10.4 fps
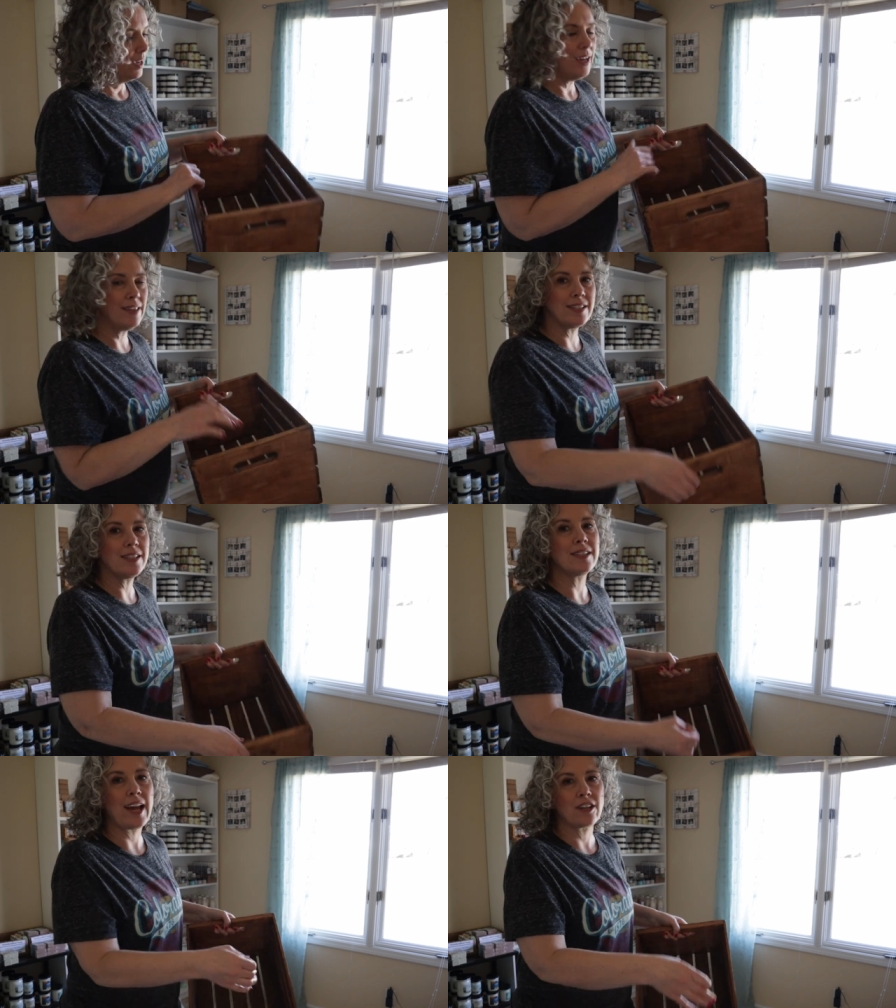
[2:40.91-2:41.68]
and this
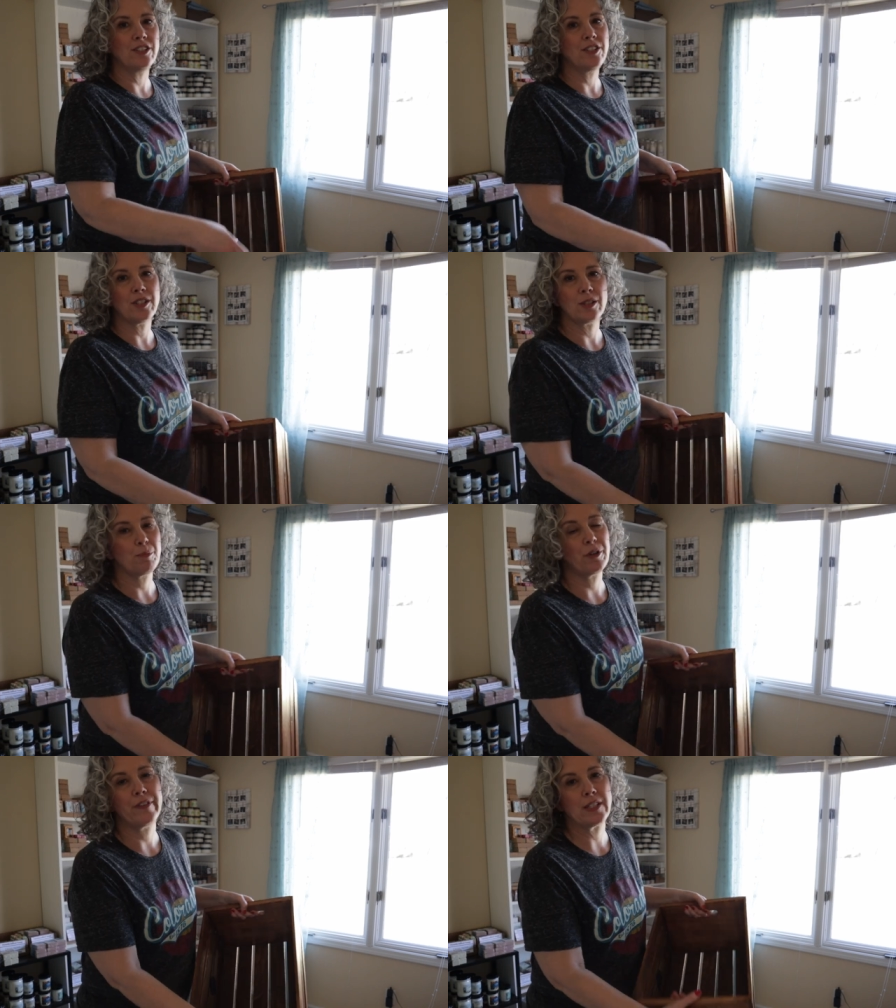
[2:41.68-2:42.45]
is actually just the
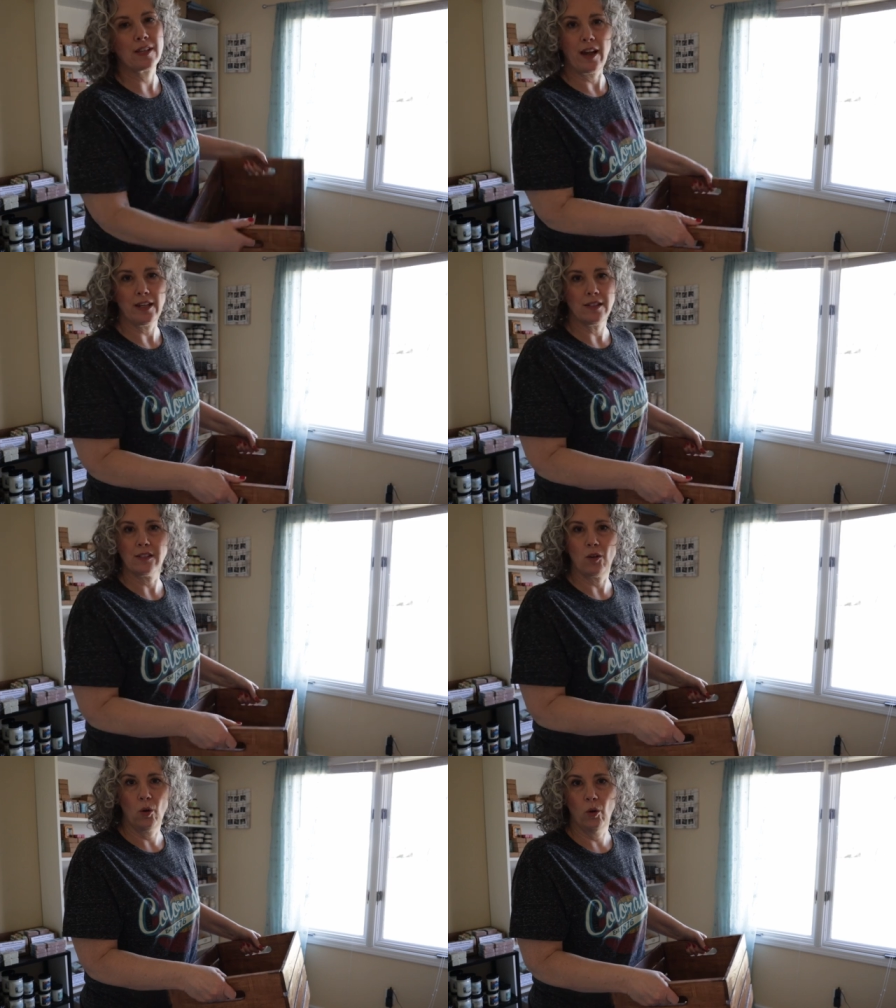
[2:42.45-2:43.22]
perfect size
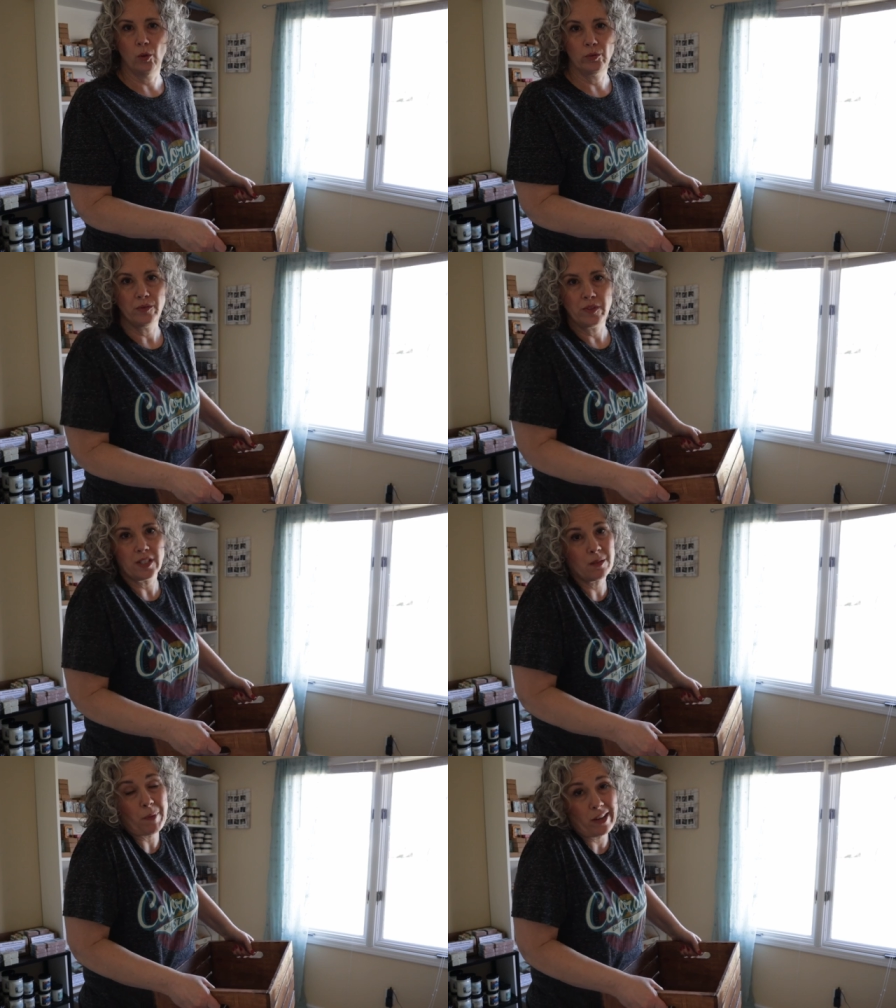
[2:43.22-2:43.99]
to hold
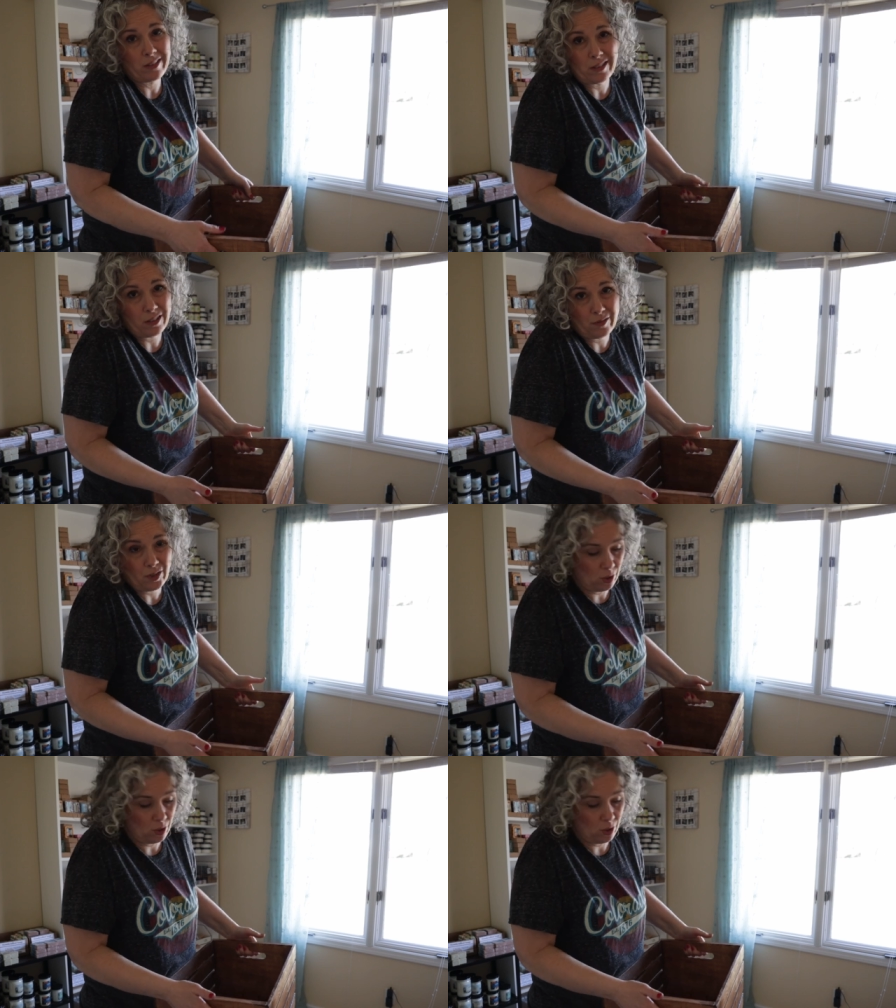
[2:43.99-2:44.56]
six boxes of